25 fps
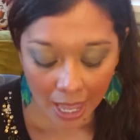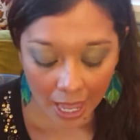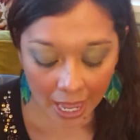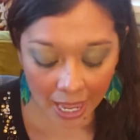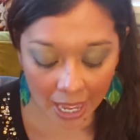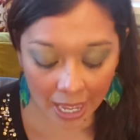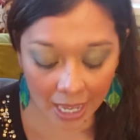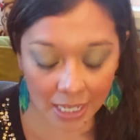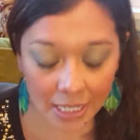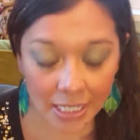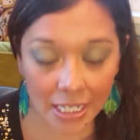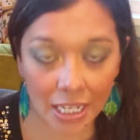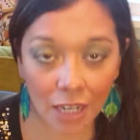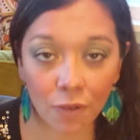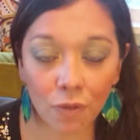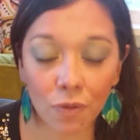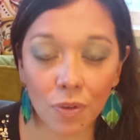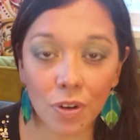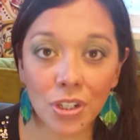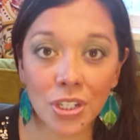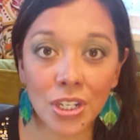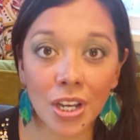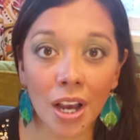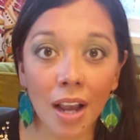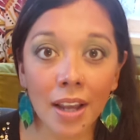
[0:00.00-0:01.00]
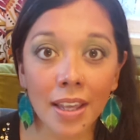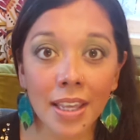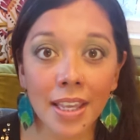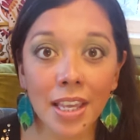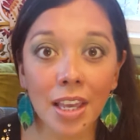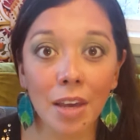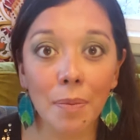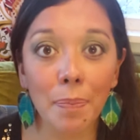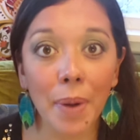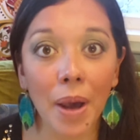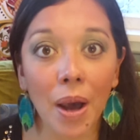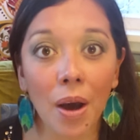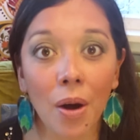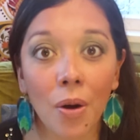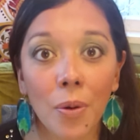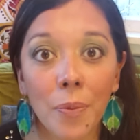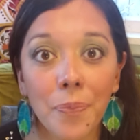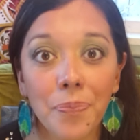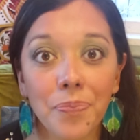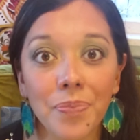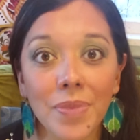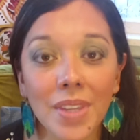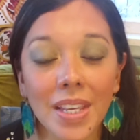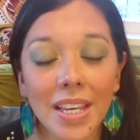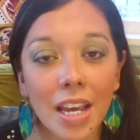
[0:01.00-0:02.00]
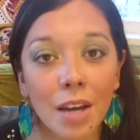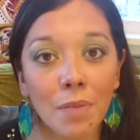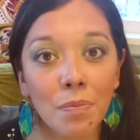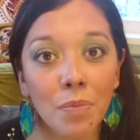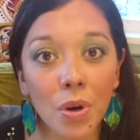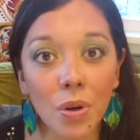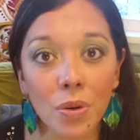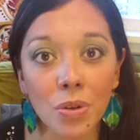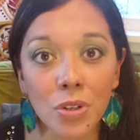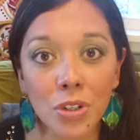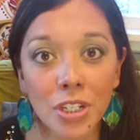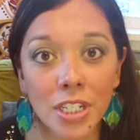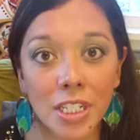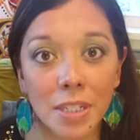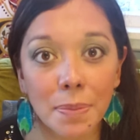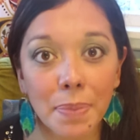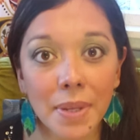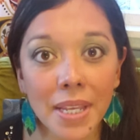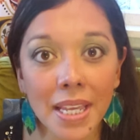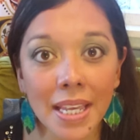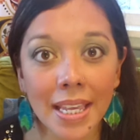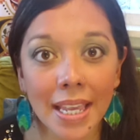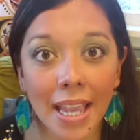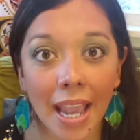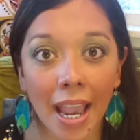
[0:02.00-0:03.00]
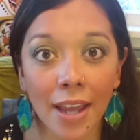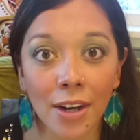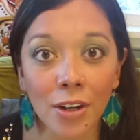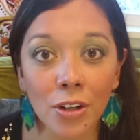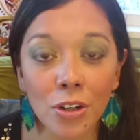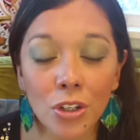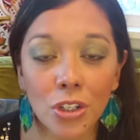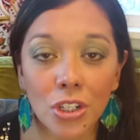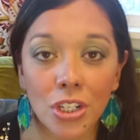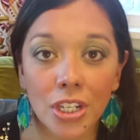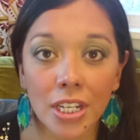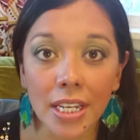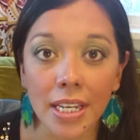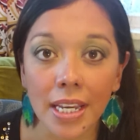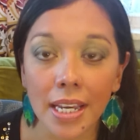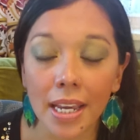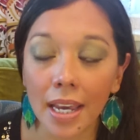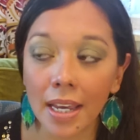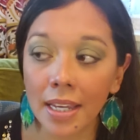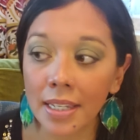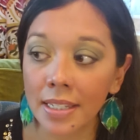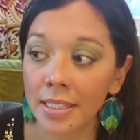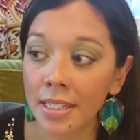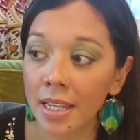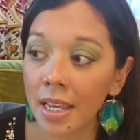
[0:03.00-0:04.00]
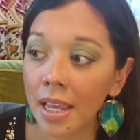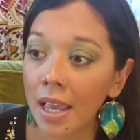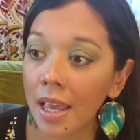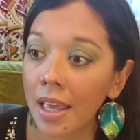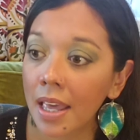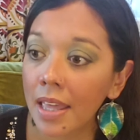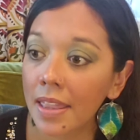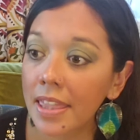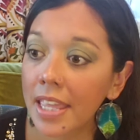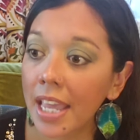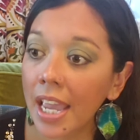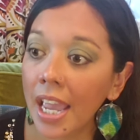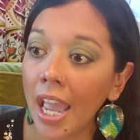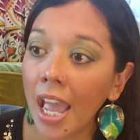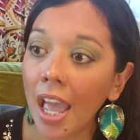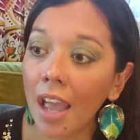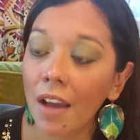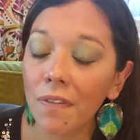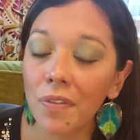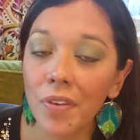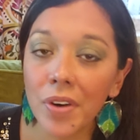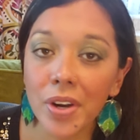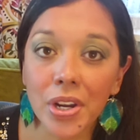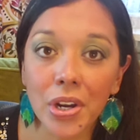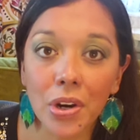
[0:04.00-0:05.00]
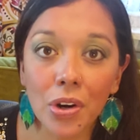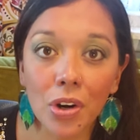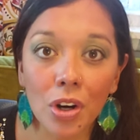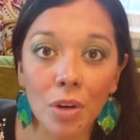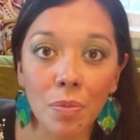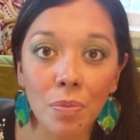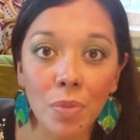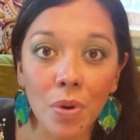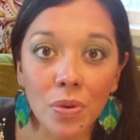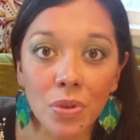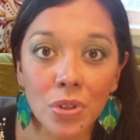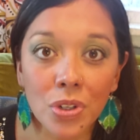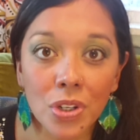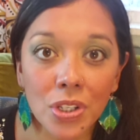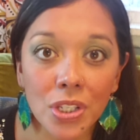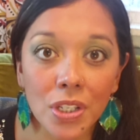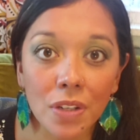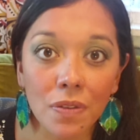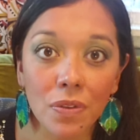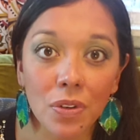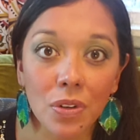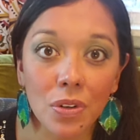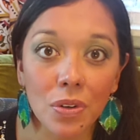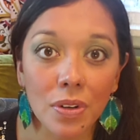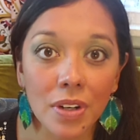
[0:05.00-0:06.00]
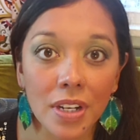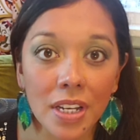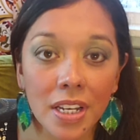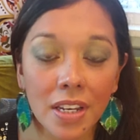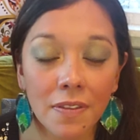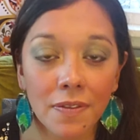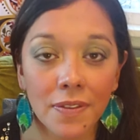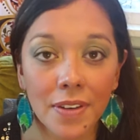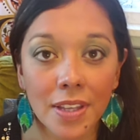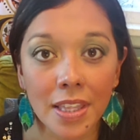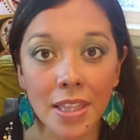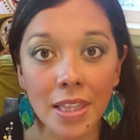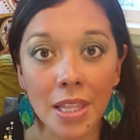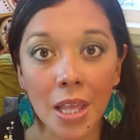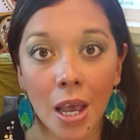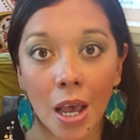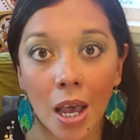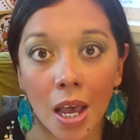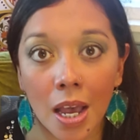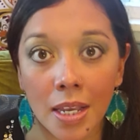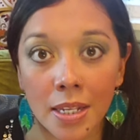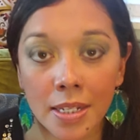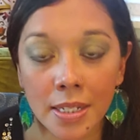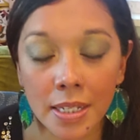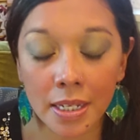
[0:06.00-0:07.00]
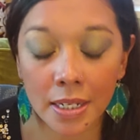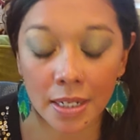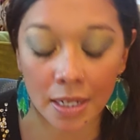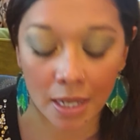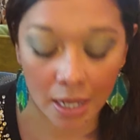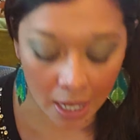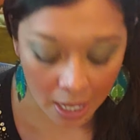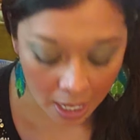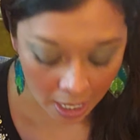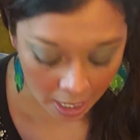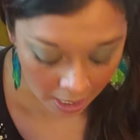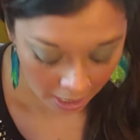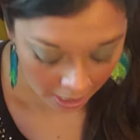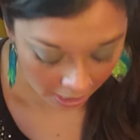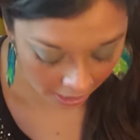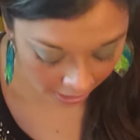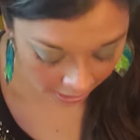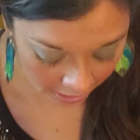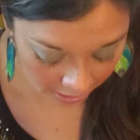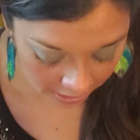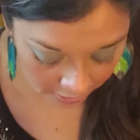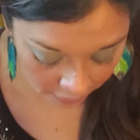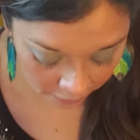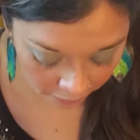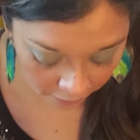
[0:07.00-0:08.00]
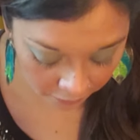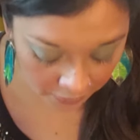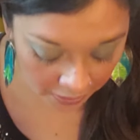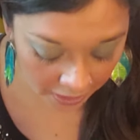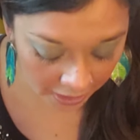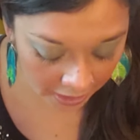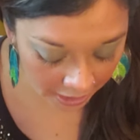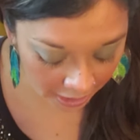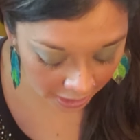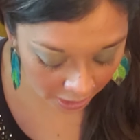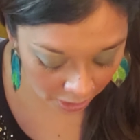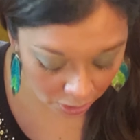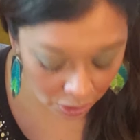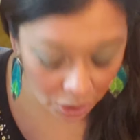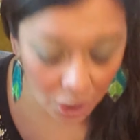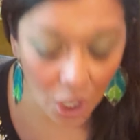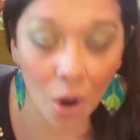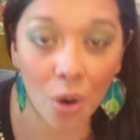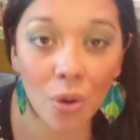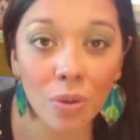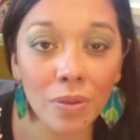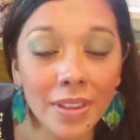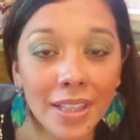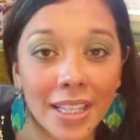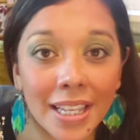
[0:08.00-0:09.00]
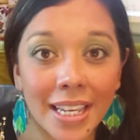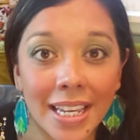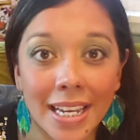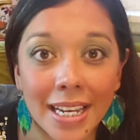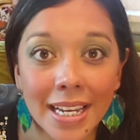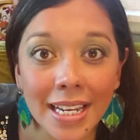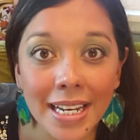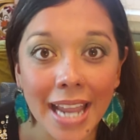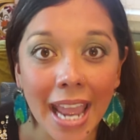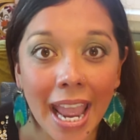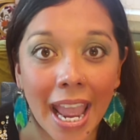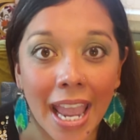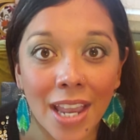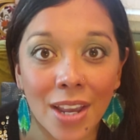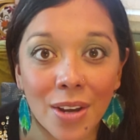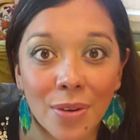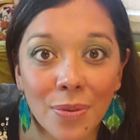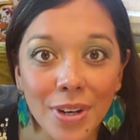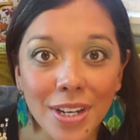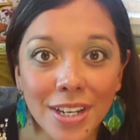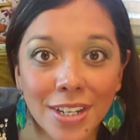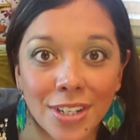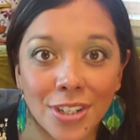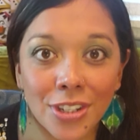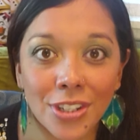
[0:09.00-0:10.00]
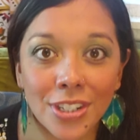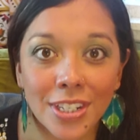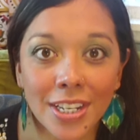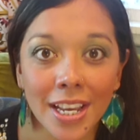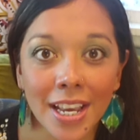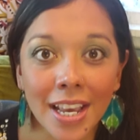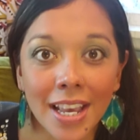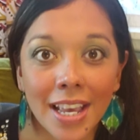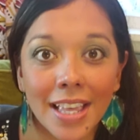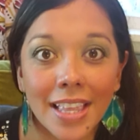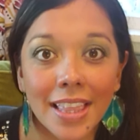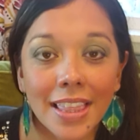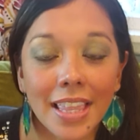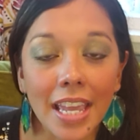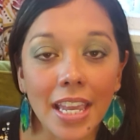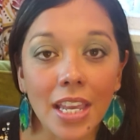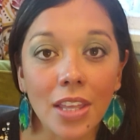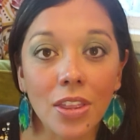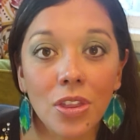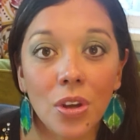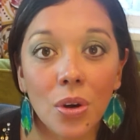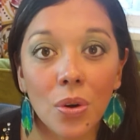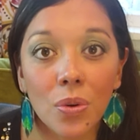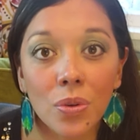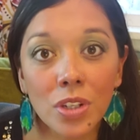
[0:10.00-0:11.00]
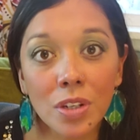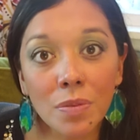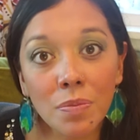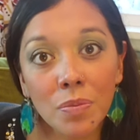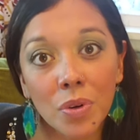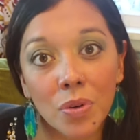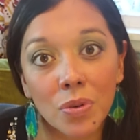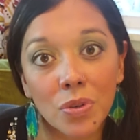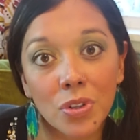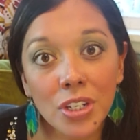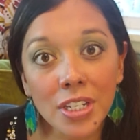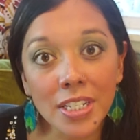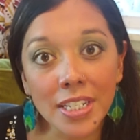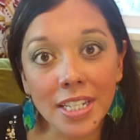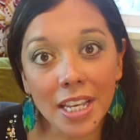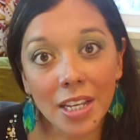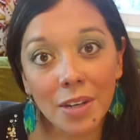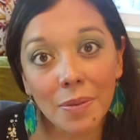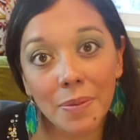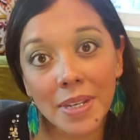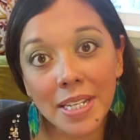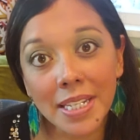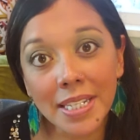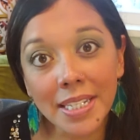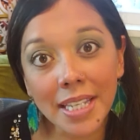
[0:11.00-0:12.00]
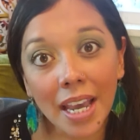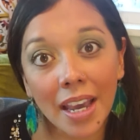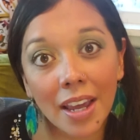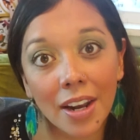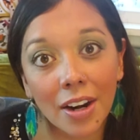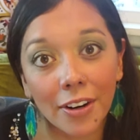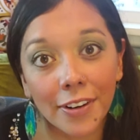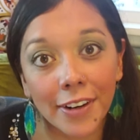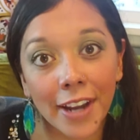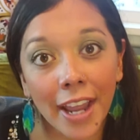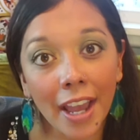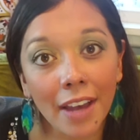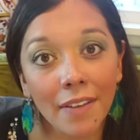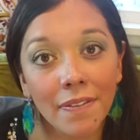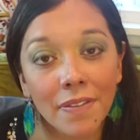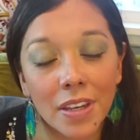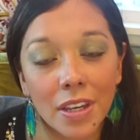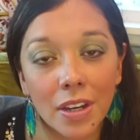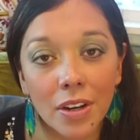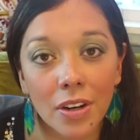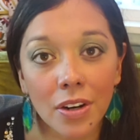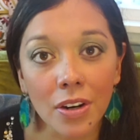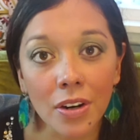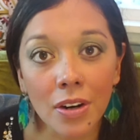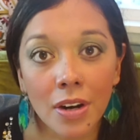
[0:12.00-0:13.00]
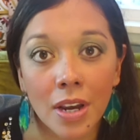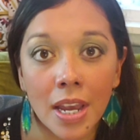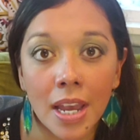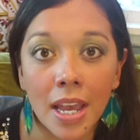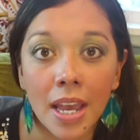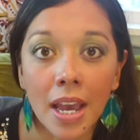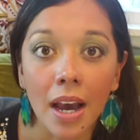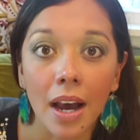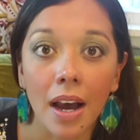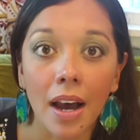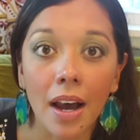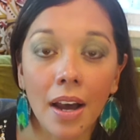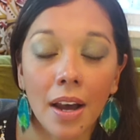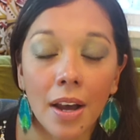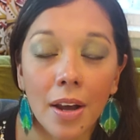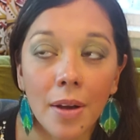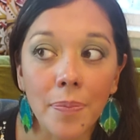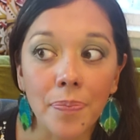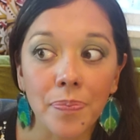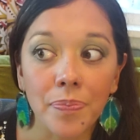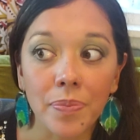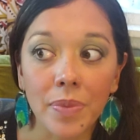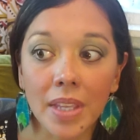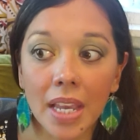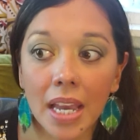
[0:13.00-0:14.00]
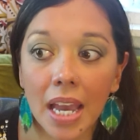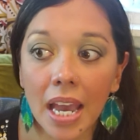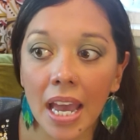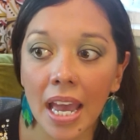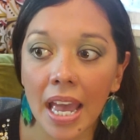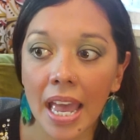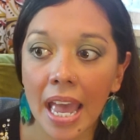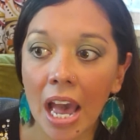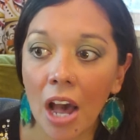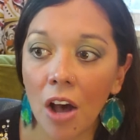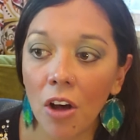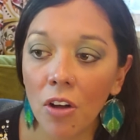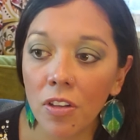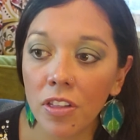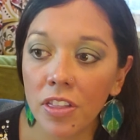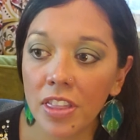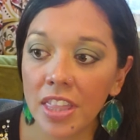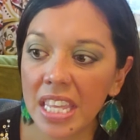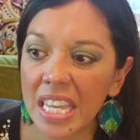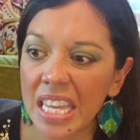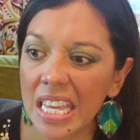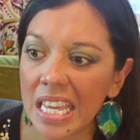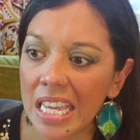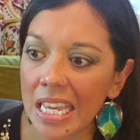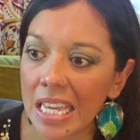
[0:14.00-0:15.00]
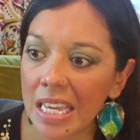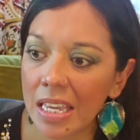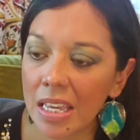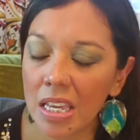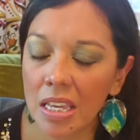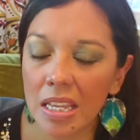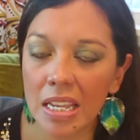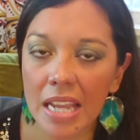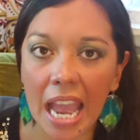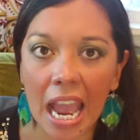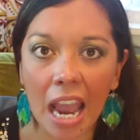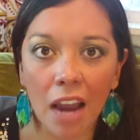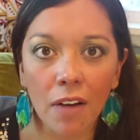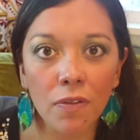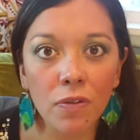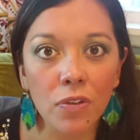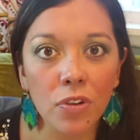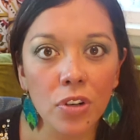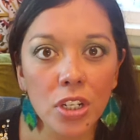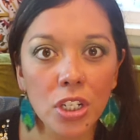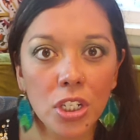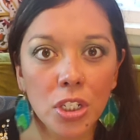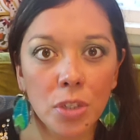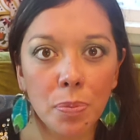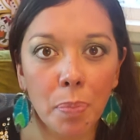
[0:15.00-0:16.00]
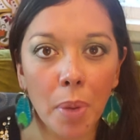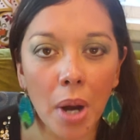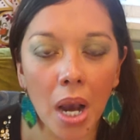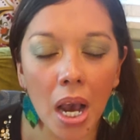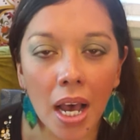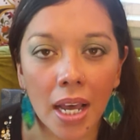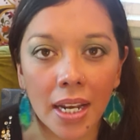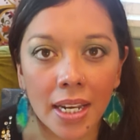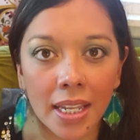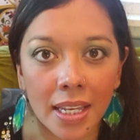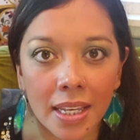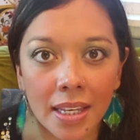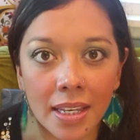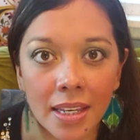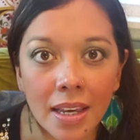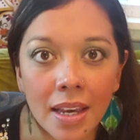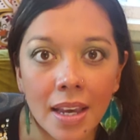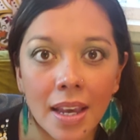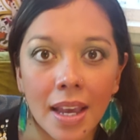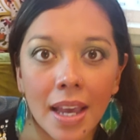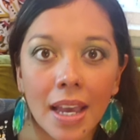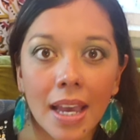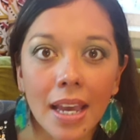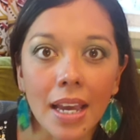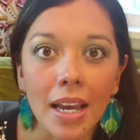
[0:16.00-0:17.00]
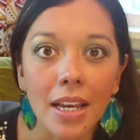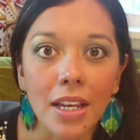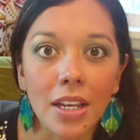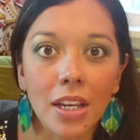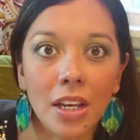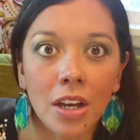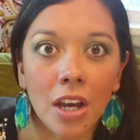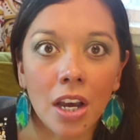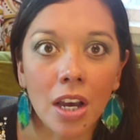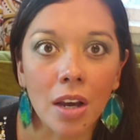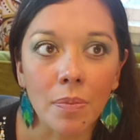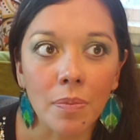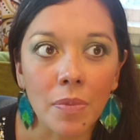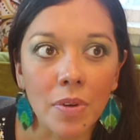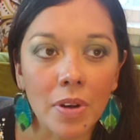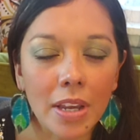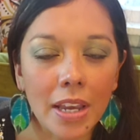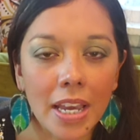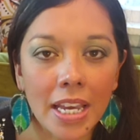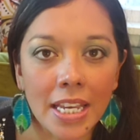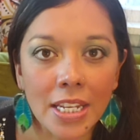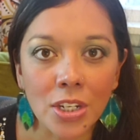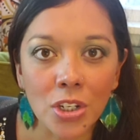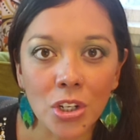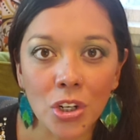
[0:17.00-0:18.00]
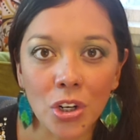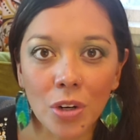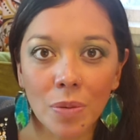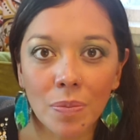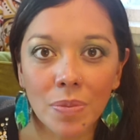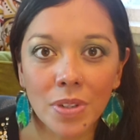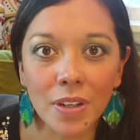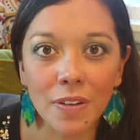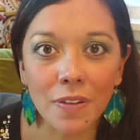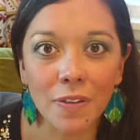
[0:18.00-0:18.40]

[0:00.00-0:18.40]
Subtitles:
And if we're talking about emotions being energy, and the heavier emotions of grief and loss and feeling lonely and anguished, like those emotions, like we said, are heavier. A healthy average body, in terms